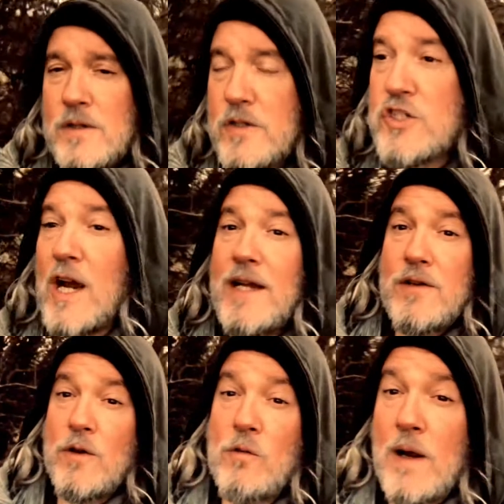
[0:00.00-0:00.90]
giant
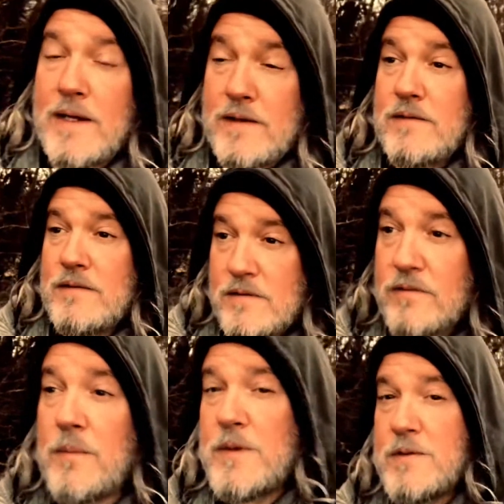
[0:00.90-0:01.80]
Orion
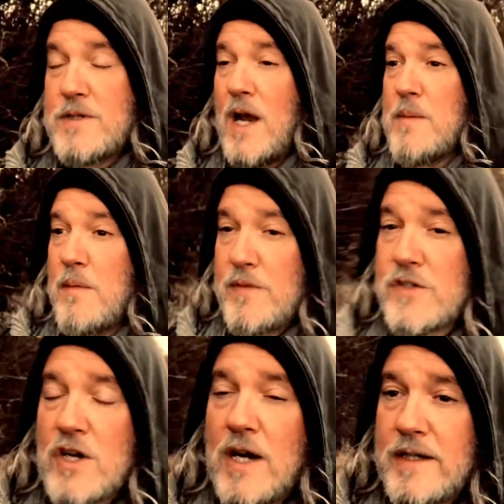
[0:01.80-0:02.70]
from the time of the
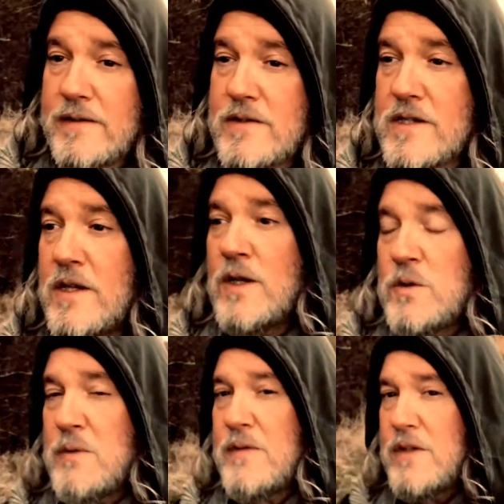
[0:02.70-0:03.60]
giants,
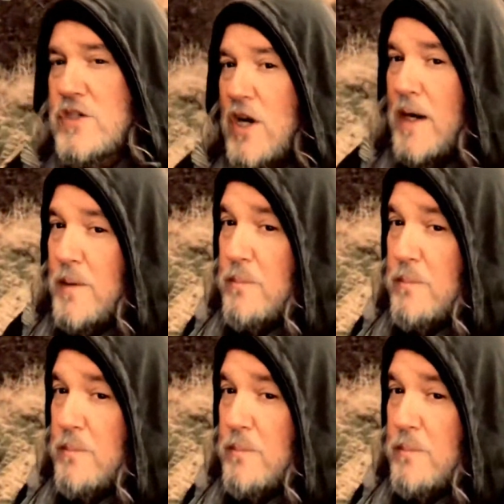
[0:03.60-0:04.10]
with the giant